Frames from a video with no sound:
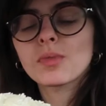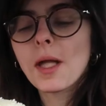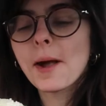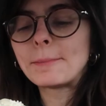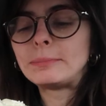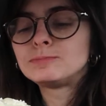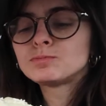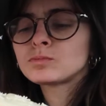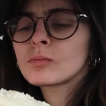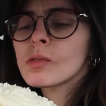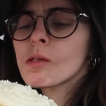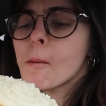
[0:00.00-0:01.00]
Um,
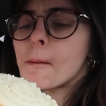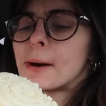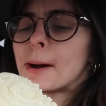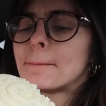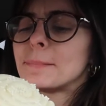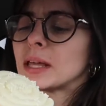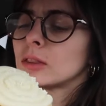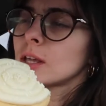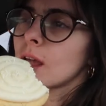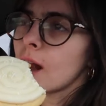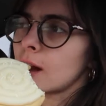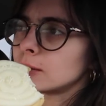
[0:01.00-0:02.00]
I'm mainly
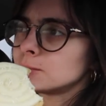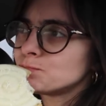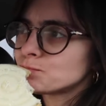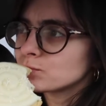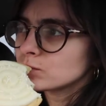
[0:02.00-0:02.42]
getting